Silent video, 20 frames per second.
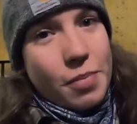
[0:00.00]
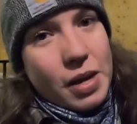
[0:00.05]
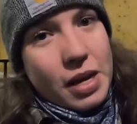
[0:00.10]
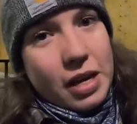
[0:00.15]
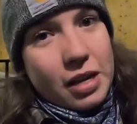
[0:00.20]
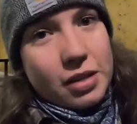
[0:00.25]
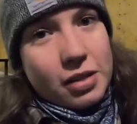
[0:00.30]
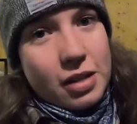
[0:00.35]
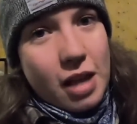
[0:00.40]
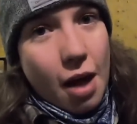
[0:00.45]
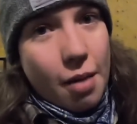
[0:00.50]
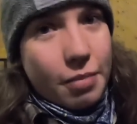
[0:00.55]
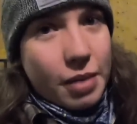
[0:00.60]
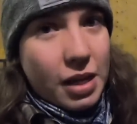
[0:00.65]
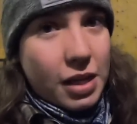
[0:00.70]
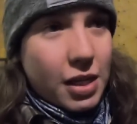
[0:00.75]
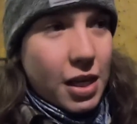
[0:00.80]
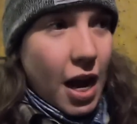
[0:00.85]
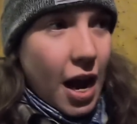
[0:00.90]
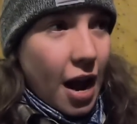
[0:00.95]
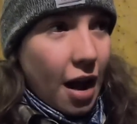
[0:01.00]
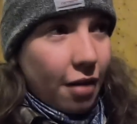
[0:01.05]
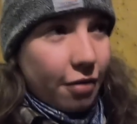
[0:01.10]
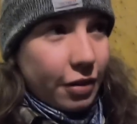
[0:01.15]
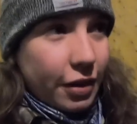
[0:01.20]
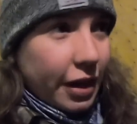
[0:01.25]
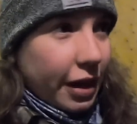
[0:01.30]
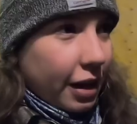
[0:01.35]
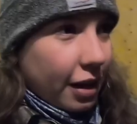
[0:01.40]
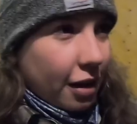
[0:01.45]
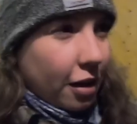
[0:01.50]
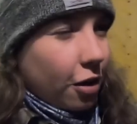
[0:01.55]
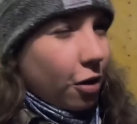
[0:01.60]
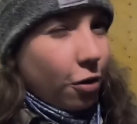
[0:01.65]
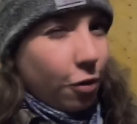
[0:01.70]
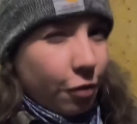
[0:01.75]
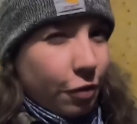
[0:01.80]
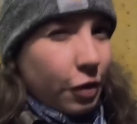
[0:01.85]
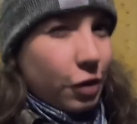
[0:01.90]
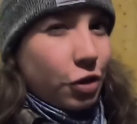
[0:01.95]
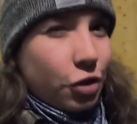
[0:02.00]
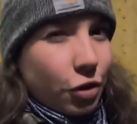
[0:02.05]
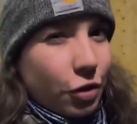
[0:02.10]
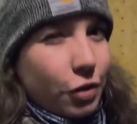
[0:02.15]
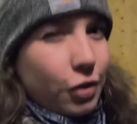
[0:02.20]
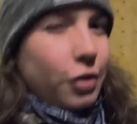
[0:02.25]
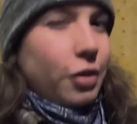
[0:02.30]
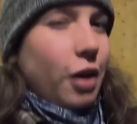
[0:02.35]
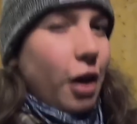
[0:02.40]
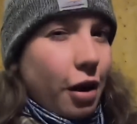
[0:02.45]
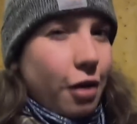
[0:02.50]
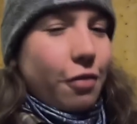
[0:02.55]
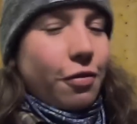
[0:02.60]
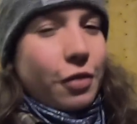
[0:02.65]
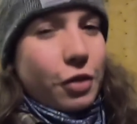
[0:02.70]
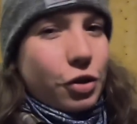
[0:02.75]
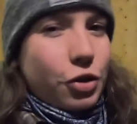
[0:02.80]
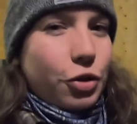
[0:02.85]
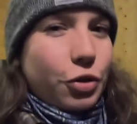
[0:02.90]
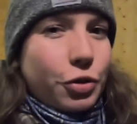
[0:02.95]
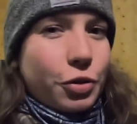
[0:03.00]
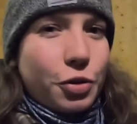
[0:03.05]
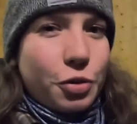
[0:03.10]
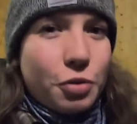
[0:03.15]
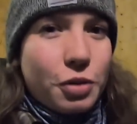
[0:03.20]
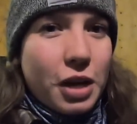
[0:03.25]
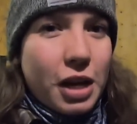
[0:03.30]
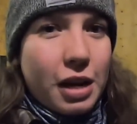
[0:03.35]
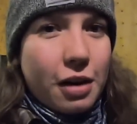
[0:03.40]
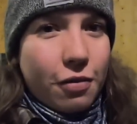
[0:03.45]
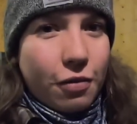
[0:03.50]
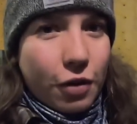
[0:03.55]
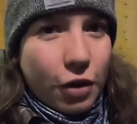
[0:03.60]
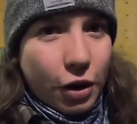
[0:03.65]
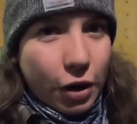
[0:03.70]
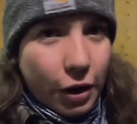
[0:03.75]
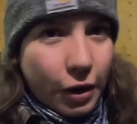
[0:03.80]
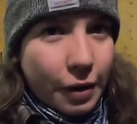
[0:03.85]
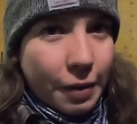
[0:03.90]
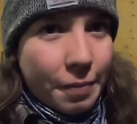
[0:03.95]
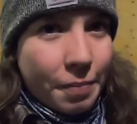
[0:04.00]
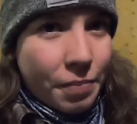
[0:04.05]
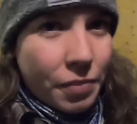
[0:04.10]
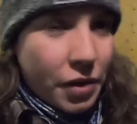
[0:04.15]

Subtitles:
because that means I have like an official, unofficial due date for her,